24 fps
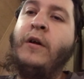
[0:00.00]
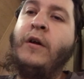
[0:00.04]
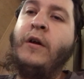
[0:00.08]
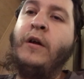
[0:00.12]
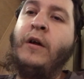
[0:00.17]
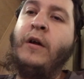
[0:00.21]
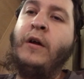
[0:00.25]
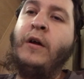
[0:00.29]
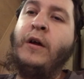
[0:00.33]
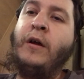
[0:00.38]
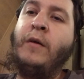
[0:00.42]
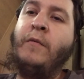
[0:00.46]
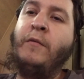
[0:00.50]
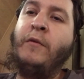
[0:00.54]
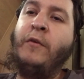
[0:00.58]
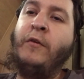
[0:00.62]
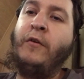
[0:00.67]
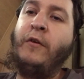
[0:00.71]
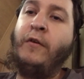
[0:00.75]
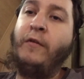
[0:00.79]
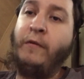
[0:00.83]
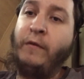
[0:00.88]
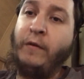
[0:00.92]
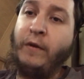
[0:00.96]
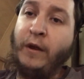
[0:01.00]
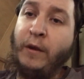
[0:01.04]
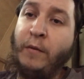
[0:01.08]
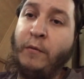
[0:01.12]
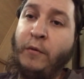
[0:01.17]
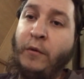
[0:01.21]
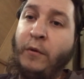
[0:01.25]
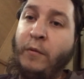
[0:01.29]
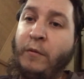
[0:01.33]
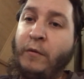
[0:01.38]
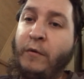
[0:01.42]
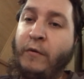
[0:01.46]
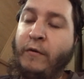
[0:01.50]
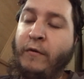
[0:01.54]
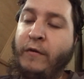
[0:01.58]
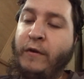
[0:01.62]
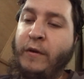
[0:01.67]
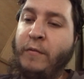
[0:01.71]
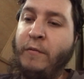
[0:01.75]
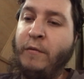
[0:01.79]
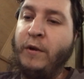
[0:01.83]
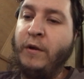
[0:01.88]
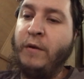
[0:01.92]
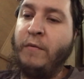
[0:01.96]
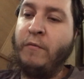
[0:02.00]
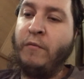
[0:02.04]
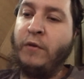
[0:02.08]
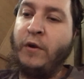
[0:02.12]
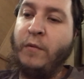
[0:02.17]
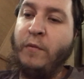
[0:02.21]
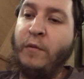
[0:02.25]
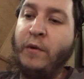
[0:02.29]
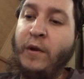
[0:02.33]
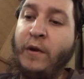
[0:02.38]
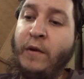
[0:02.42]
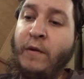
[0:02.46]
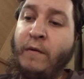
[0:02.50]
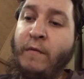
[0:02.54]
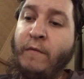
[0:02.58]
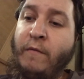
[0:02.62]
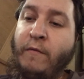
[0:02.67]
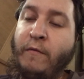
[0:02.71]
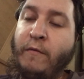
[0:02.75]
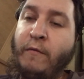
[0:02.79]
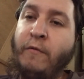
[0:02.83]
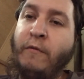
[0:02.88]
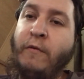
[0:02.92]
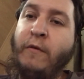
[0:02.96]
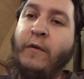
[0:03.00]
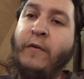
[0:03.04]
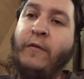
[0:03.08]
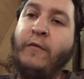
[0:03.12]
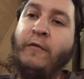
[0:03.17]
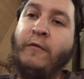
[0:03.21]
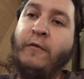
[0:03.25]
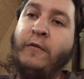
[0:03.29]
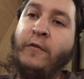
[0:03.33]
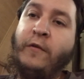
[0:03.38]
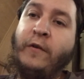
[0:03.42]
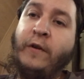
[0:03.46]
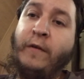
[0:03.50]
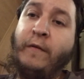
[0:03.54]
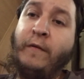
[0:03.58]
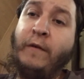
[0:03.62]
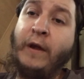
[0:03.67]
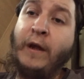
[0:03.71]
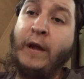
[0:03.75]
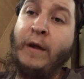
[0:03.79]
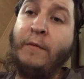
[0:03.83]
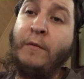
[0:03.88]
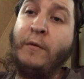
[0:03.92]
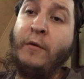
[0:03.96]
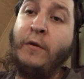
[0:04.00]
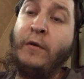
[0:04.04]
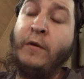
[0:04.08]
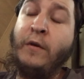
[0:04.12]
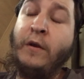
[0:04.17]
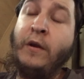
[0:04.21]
Um, the doomsday preppers, they've been prepping for all this sort of stuff to happen.